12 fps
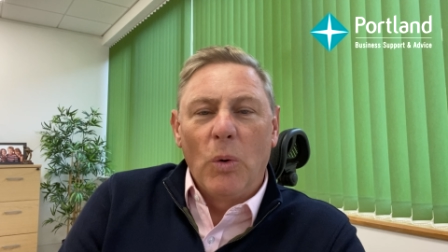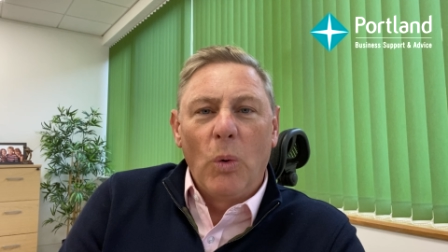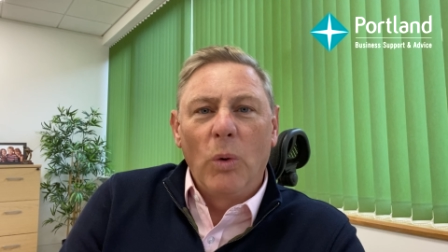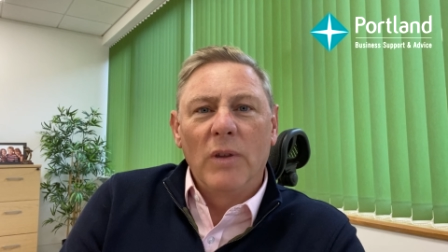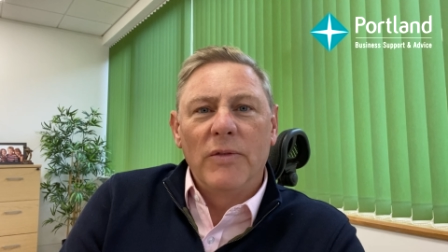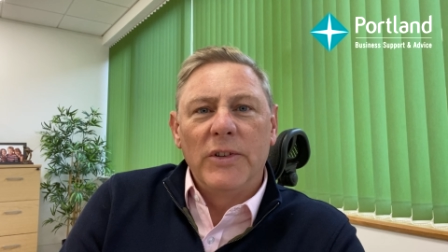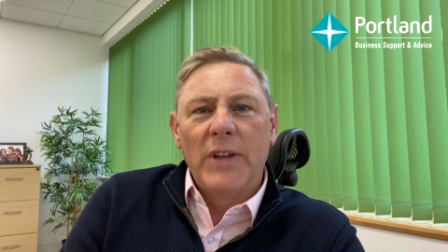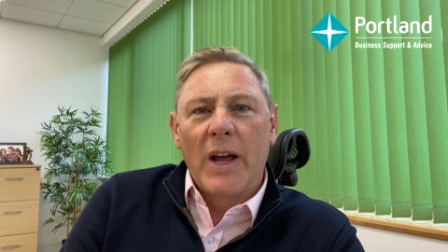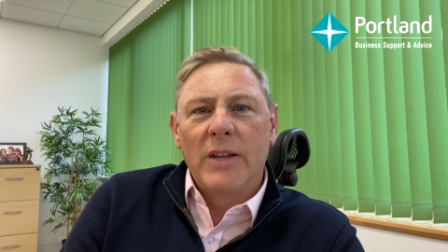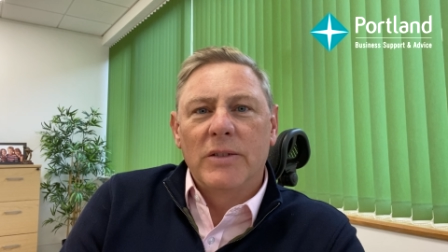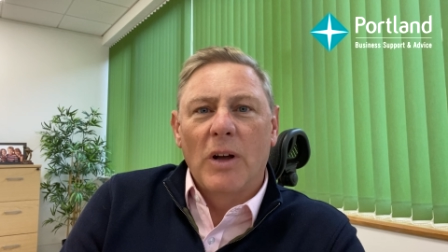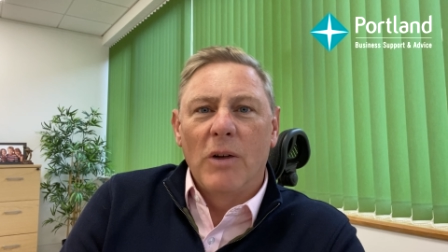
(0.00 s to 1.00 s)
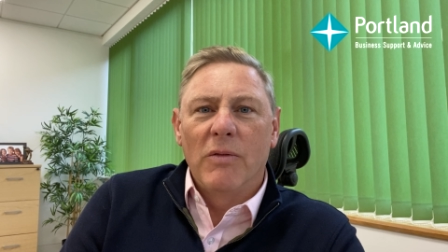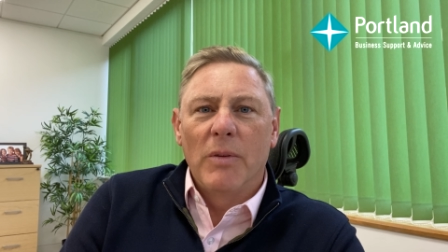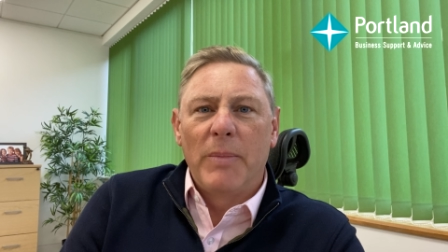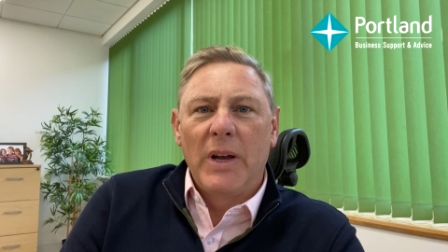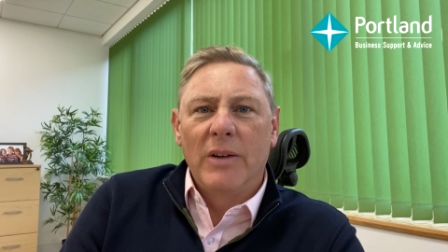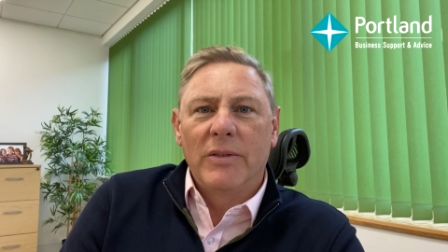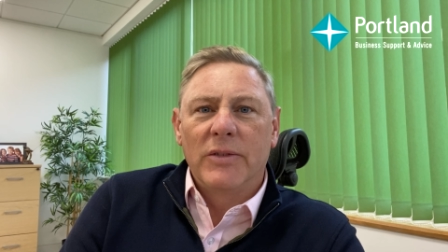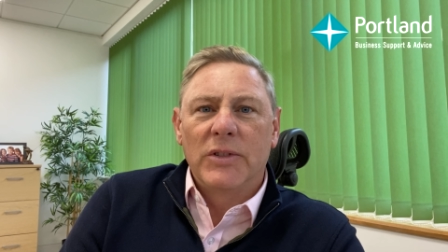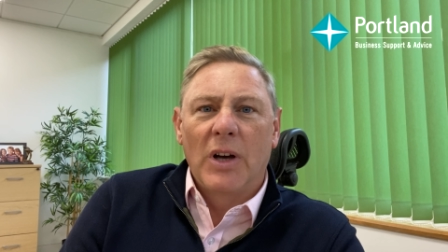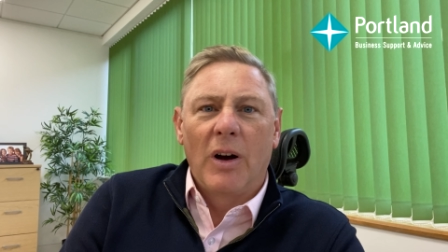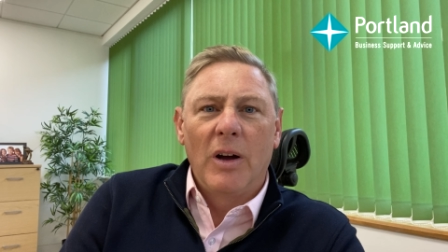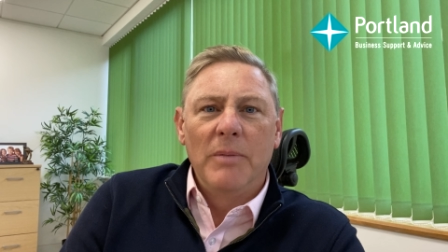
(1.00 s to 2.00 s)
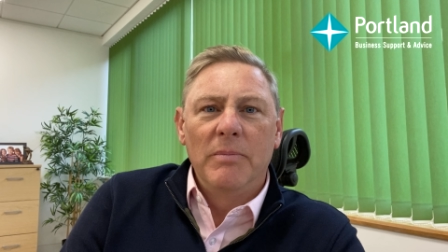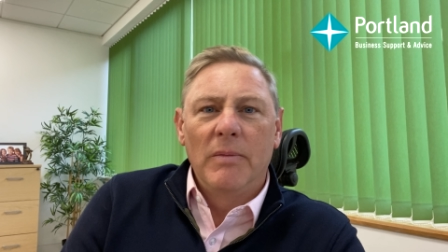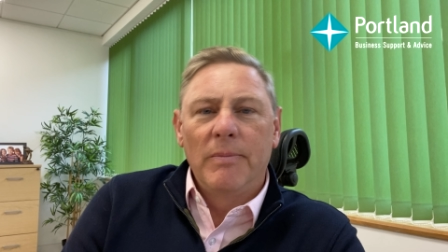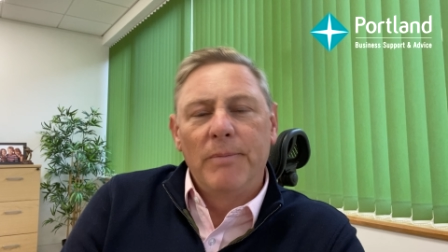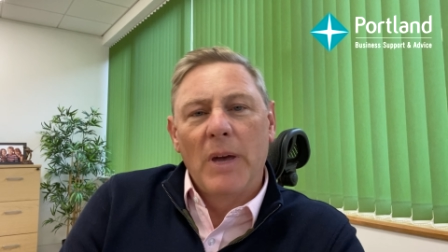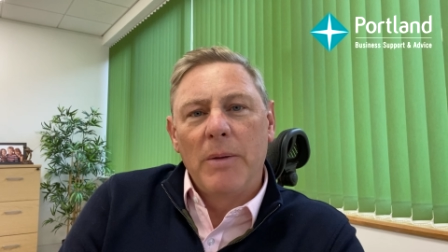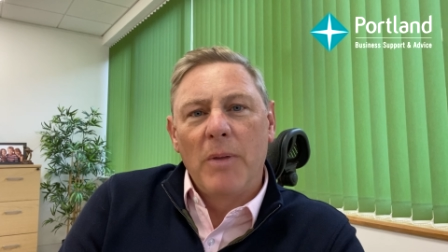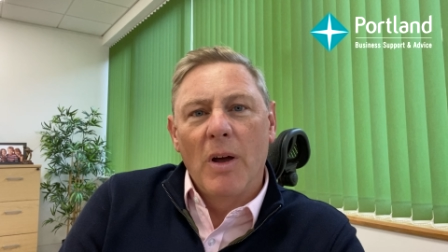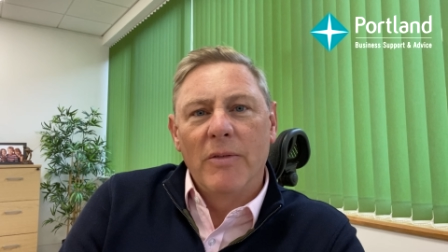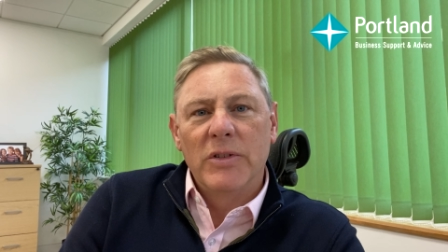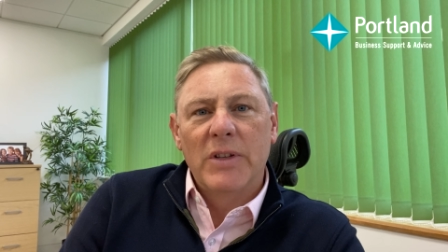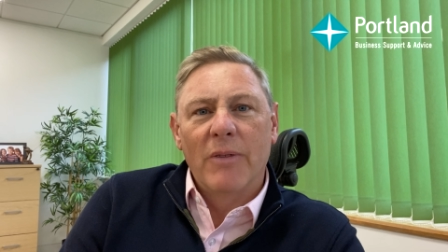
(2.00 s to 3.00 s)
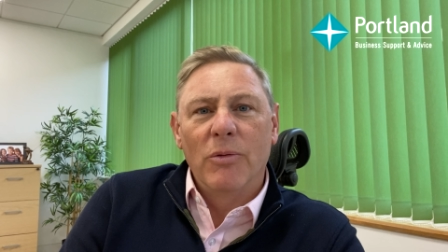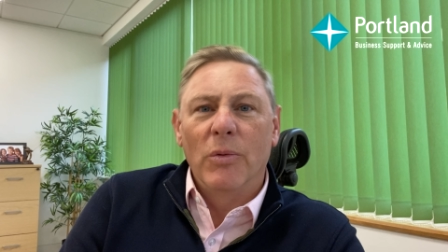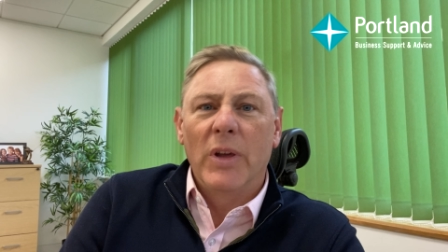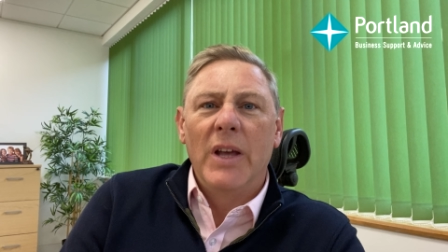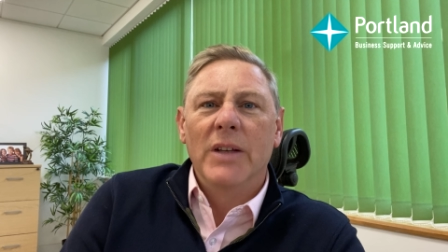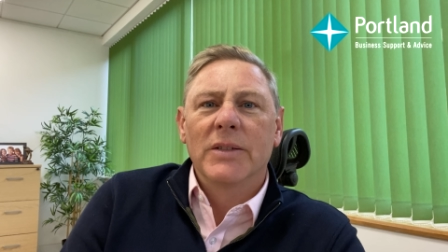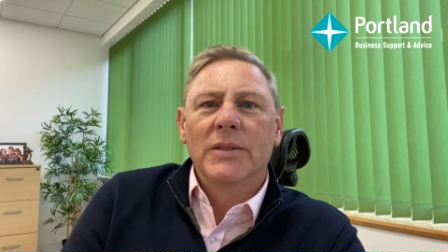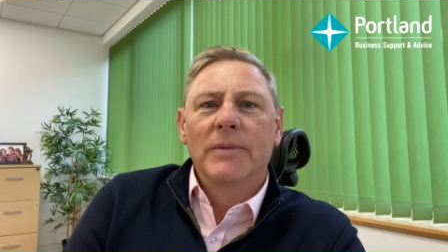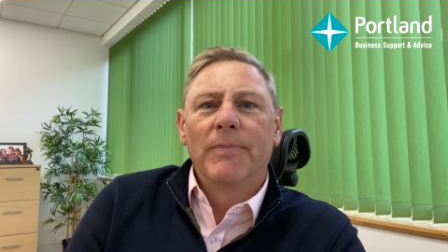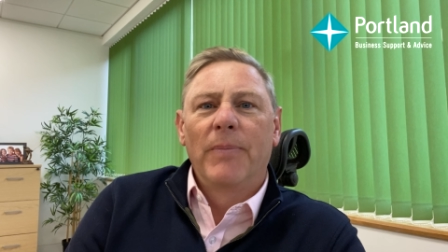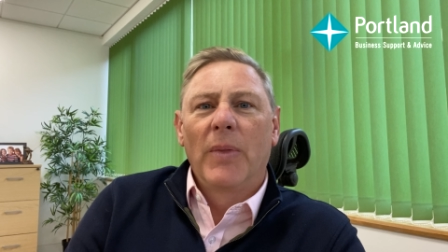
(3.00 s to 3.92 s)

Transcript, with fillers: or all of the debts over a period of time, maybe over several years,